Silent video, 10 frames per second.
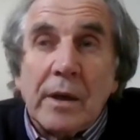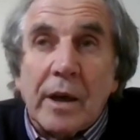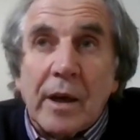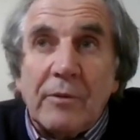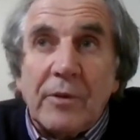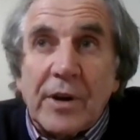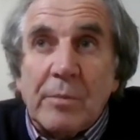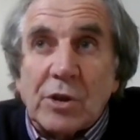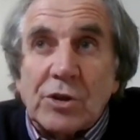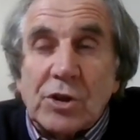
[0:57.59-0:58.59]

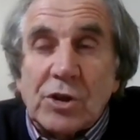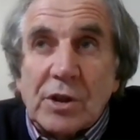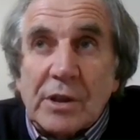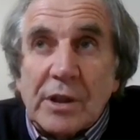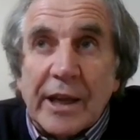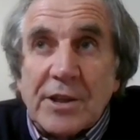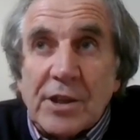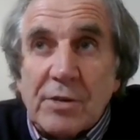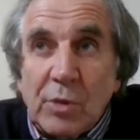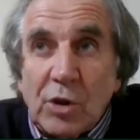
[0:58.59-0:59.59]
Very much
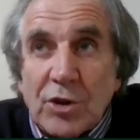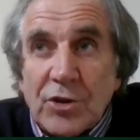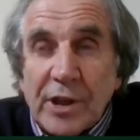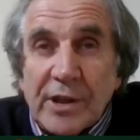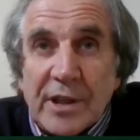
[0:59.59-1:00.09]
connected to Moore Street